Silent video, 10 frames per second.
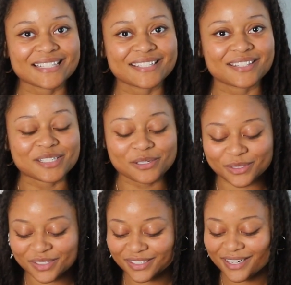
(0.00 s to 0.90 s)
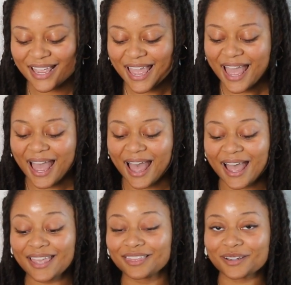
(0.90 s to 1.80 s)
into the juicer,
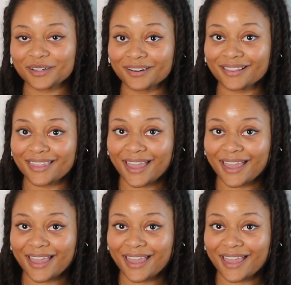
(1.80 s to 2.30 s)
I learned